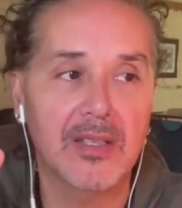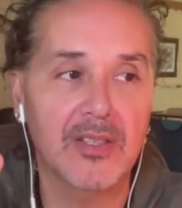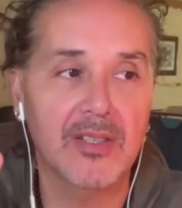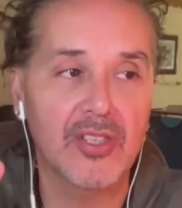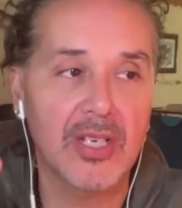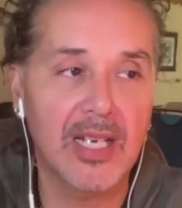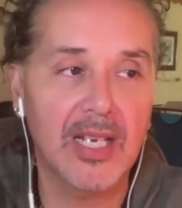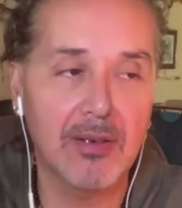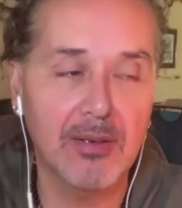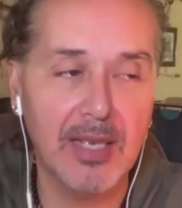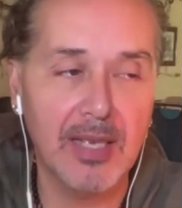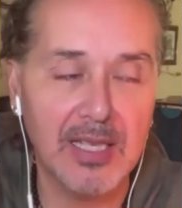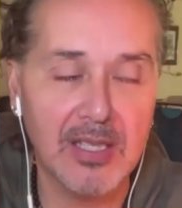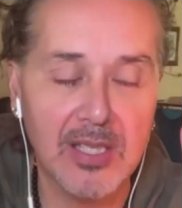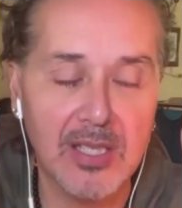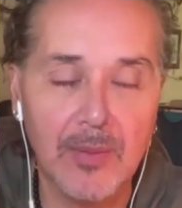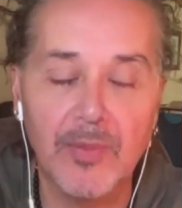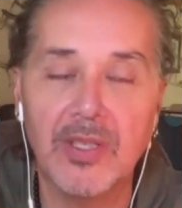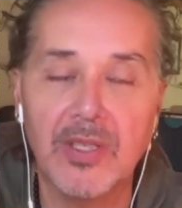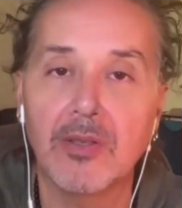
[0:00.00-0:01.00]
the child had
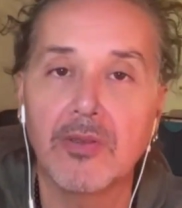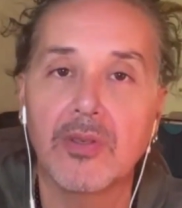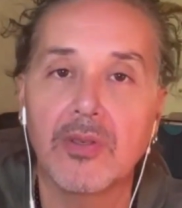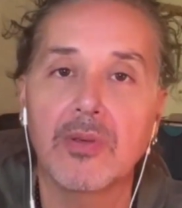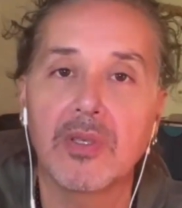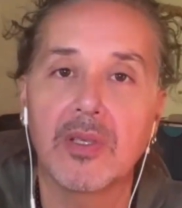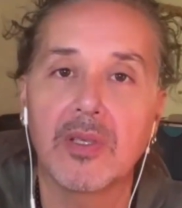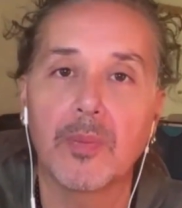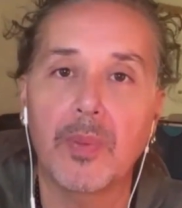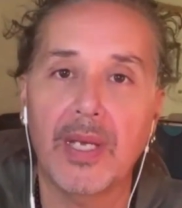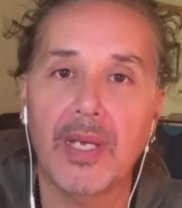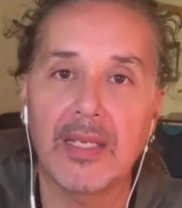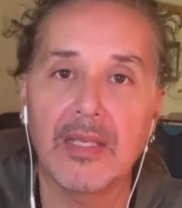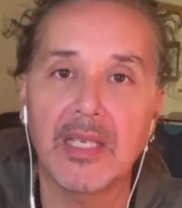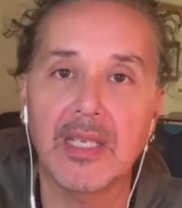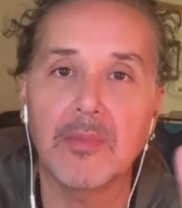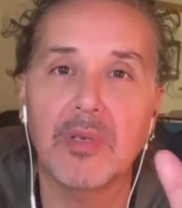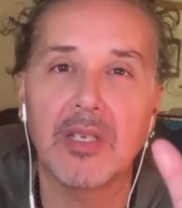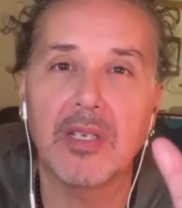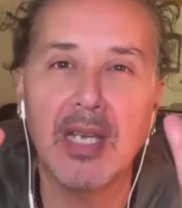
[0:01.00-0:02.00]
something to do with the pandemic.